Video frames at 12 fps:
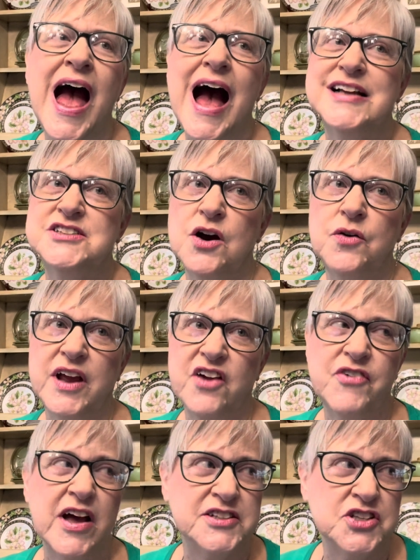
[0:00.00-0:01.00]
If
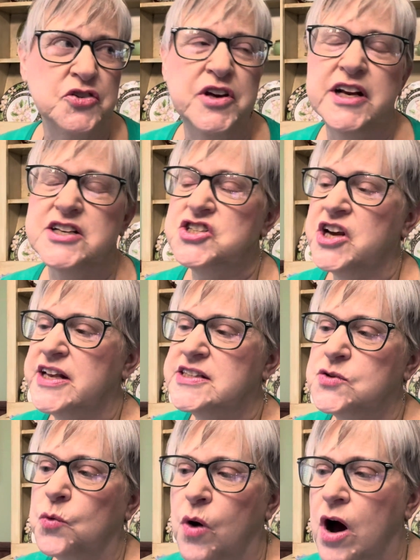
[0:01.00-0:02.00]
I do get a chance
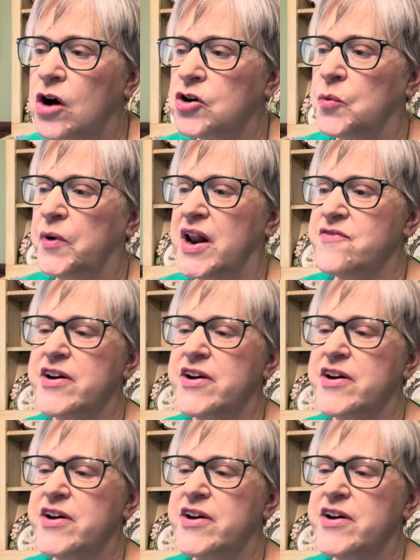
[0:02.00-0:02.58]
to walk or whatever,